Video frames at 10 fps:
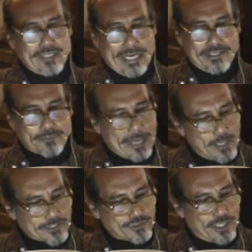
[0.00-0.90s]
and its
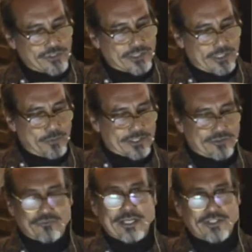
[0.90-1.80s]
power structure was
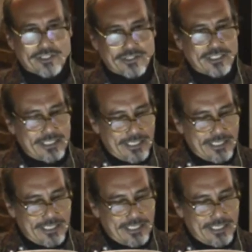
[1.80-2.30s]
as wretched